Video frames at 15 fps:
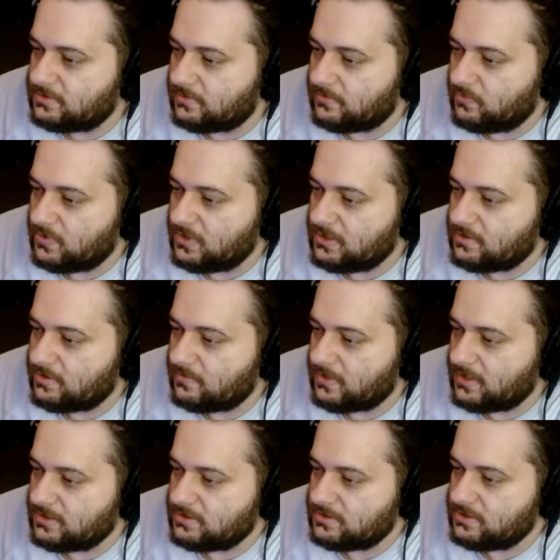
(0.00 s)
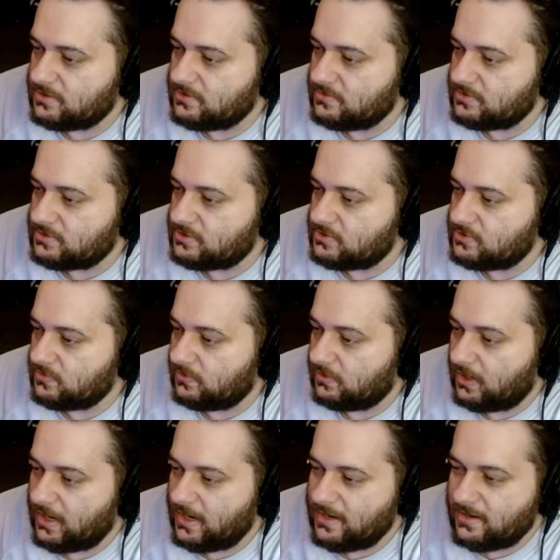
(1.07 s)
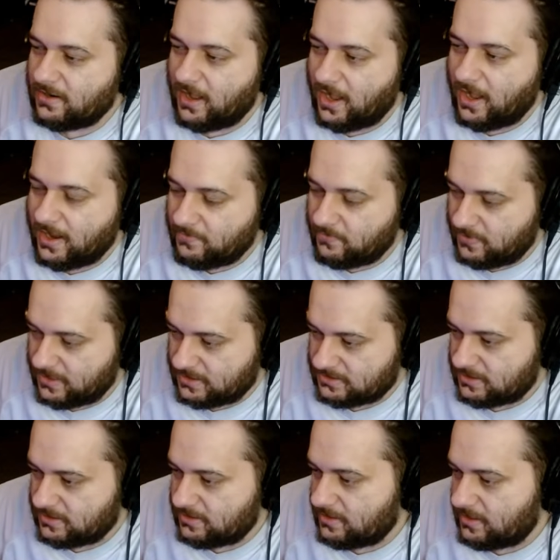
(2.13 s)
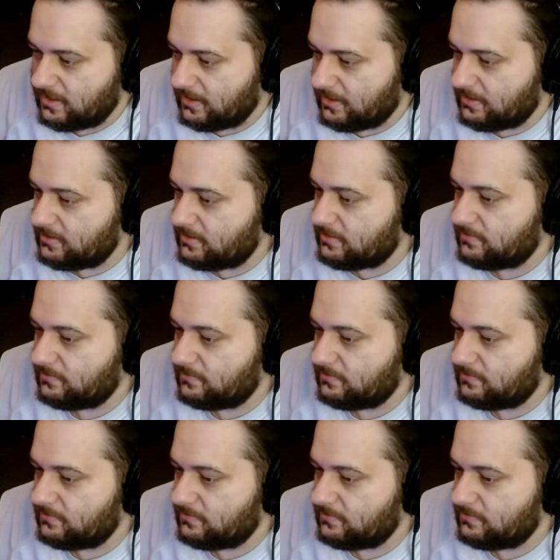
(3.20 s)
So wind turbines used to light highways at night.